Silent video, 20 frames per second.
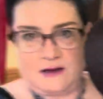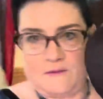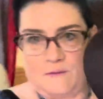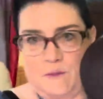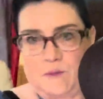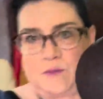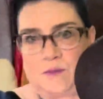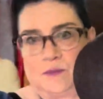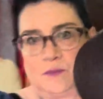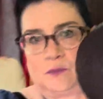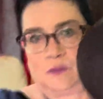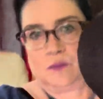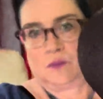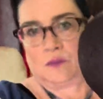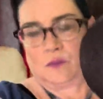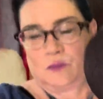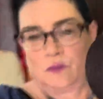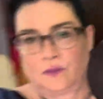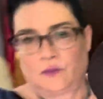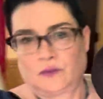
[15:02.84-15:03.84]
a, um,
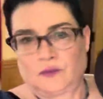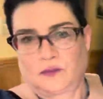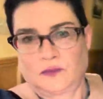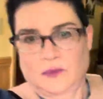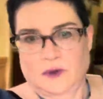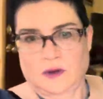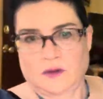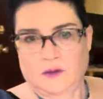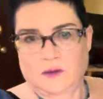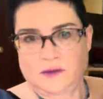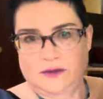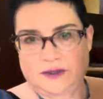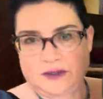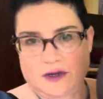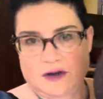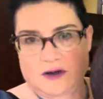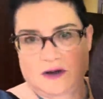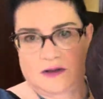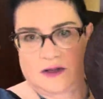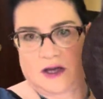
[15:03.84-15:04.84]

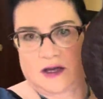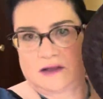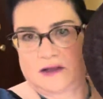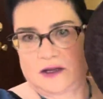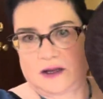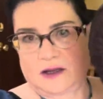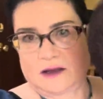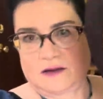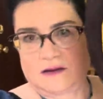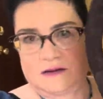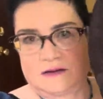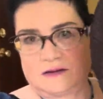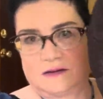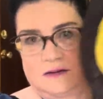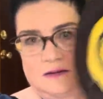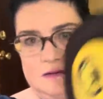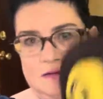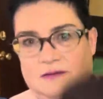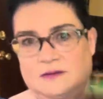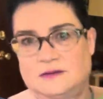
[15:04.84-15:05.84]
what would you call that? Like a,